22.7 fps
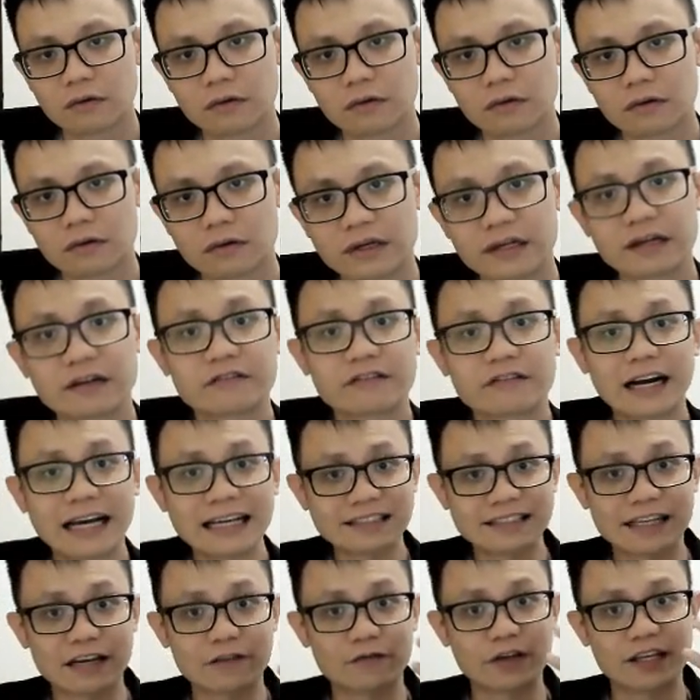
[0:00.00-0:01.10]
the rice
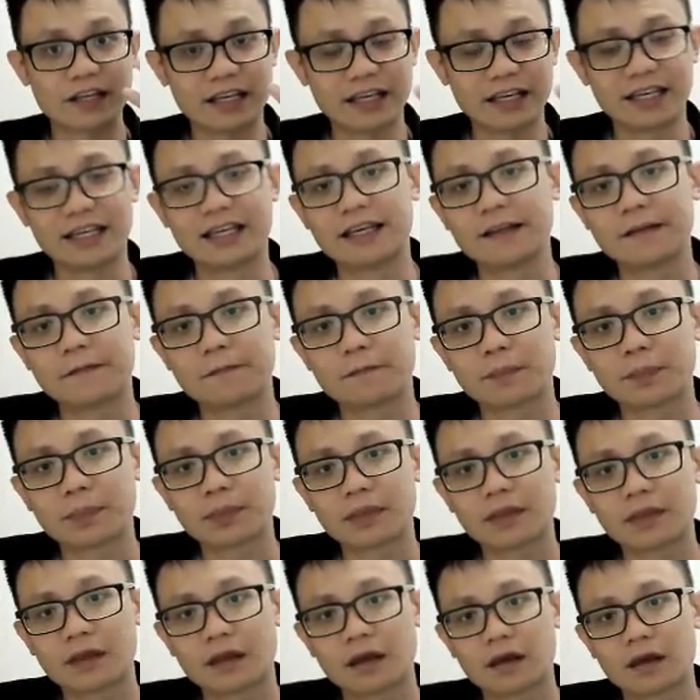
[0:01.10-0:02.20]
that we eat
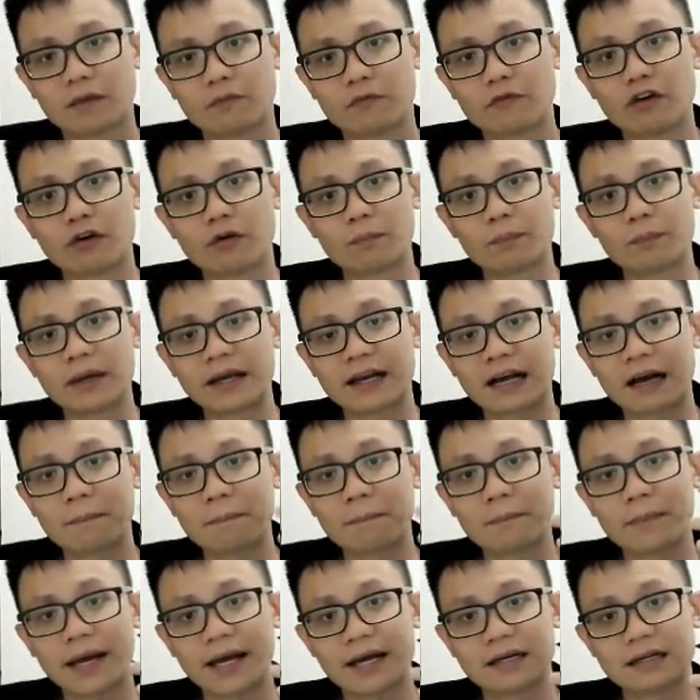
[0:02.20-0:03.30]
will become
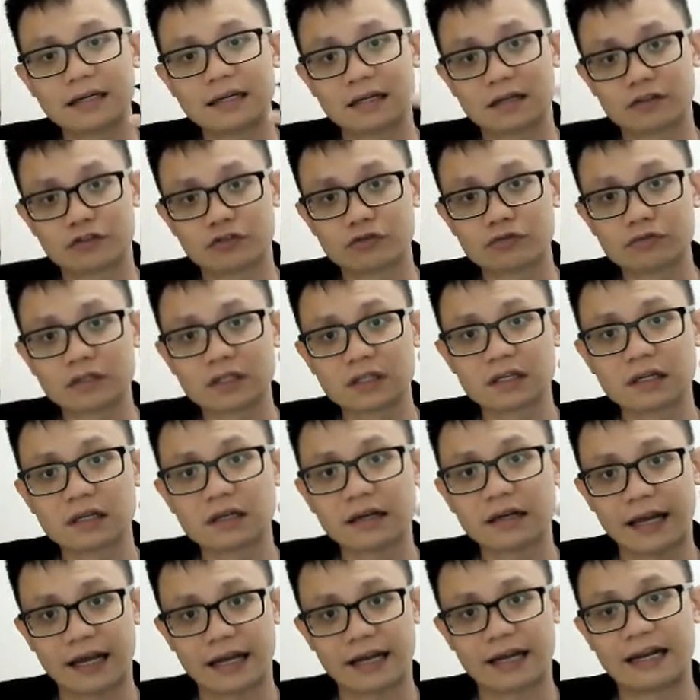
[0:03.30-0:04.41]
back the sugar,
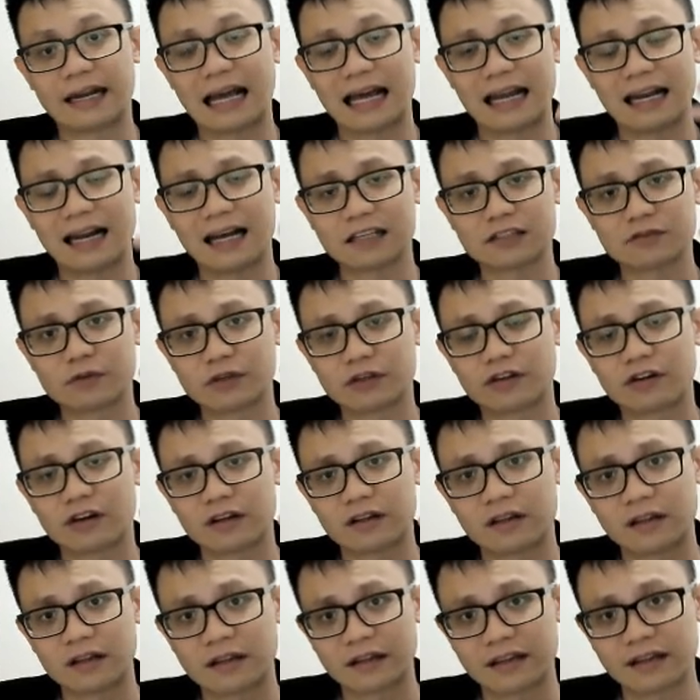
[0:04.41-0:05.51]
and at last we got
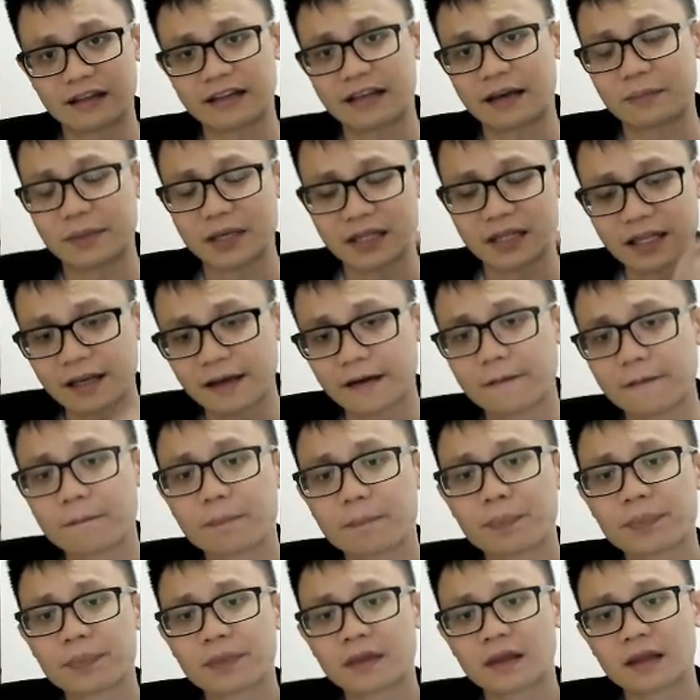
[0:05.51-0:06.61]
diabetic.
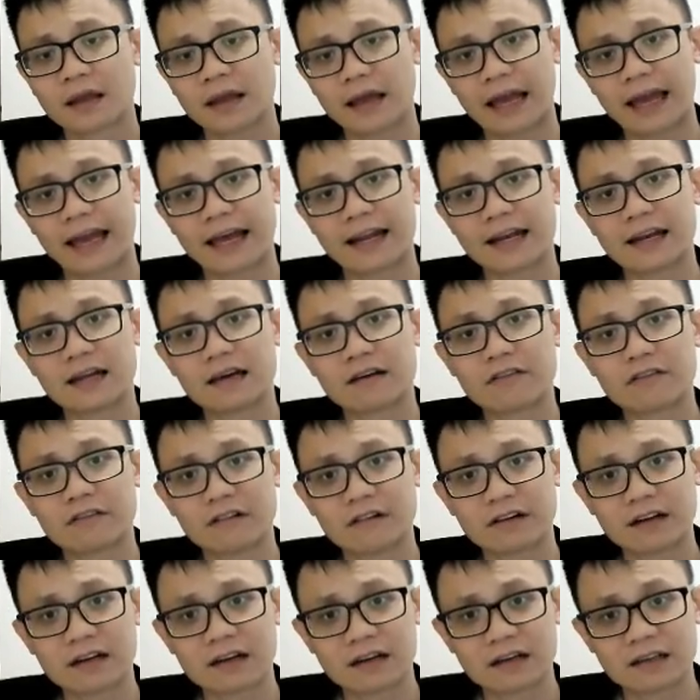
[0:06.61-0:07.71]
And
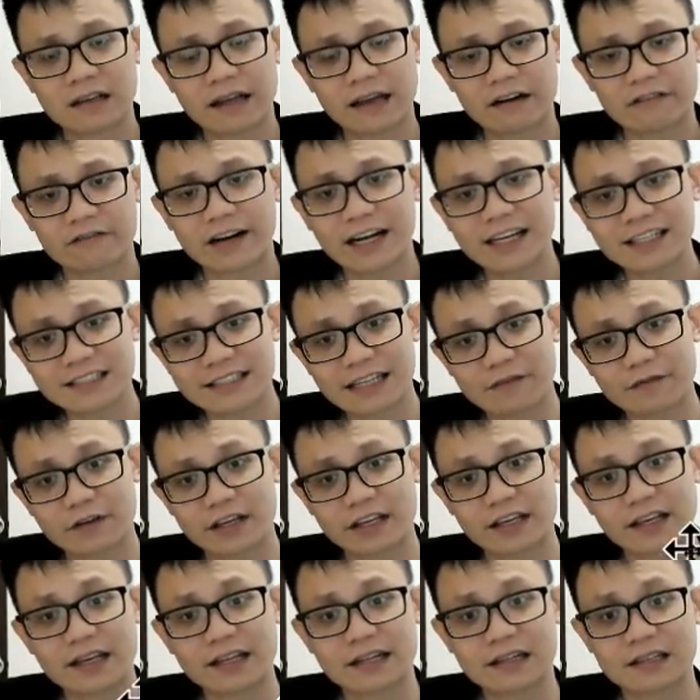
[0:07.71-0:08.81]
the rice that we
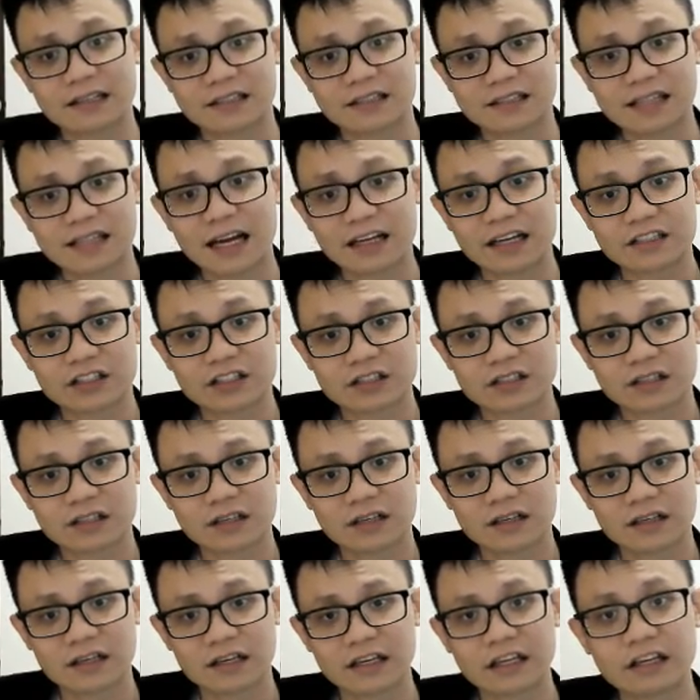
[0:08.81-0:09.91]
eat, the starch,
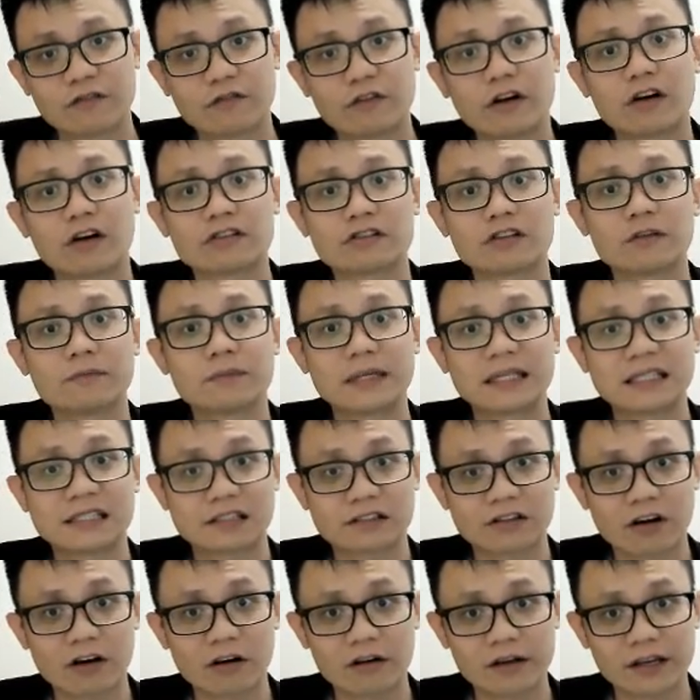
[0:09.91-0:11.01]
it will also be
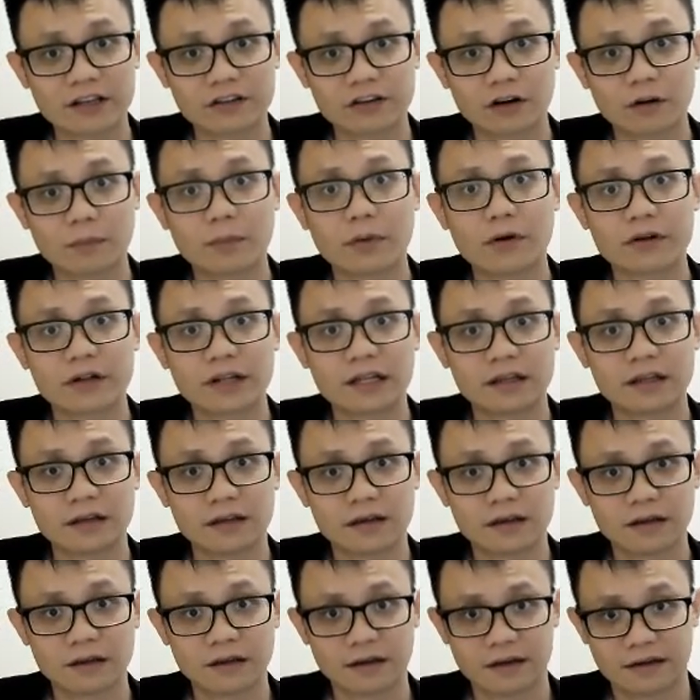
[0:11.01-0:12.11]
stored in your body
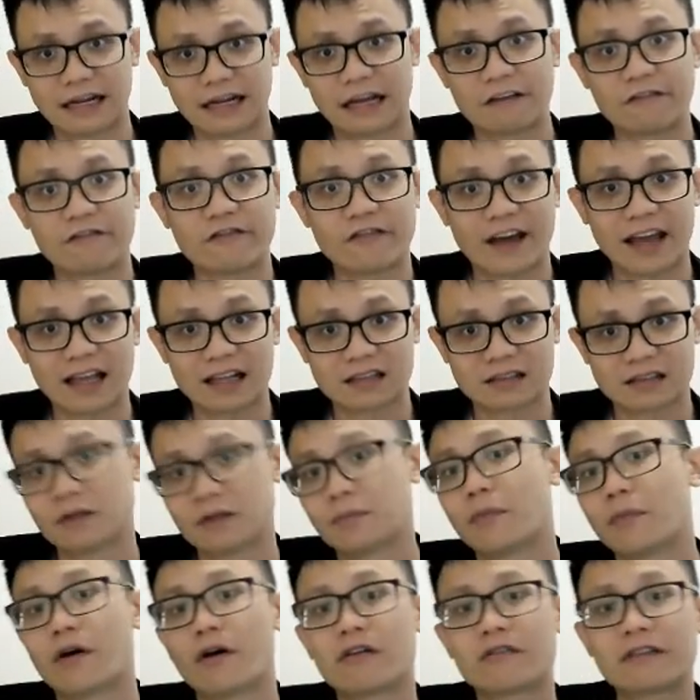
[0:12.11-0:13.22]
like fat. The
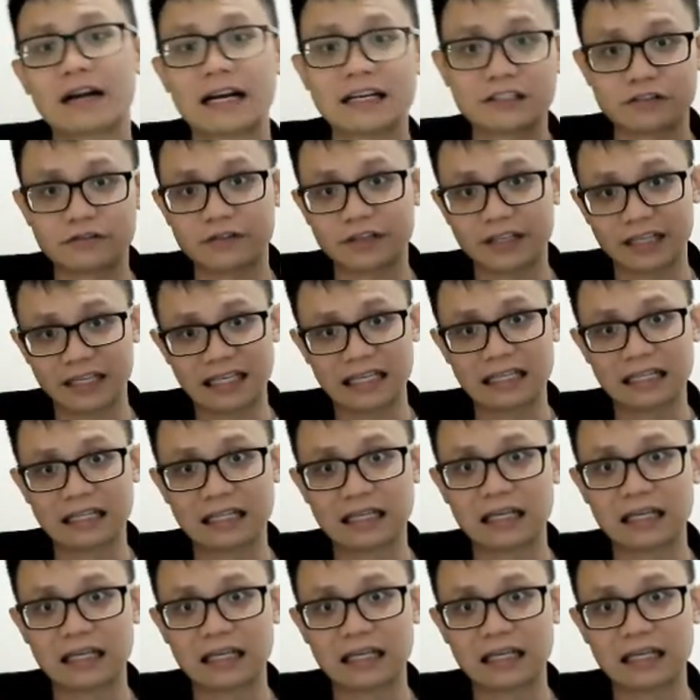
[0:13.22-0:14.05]
more rice you eat,